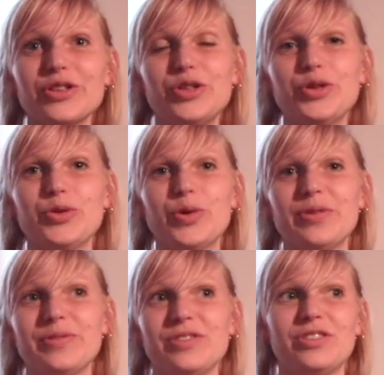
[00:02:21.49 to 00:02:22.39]

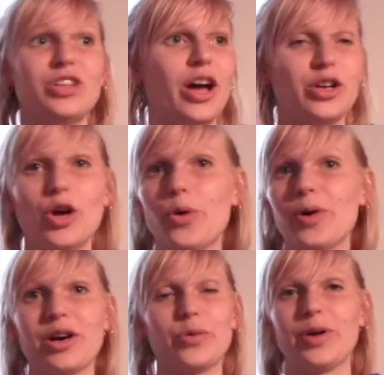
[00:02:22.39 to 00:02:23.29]
to not know
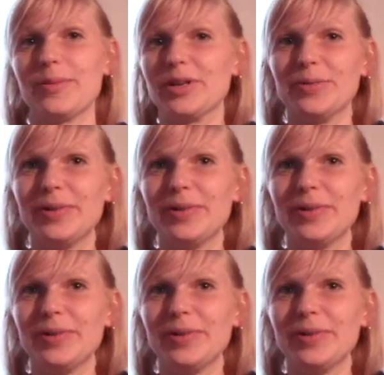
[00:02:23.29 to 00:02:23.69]
where and when I'm going to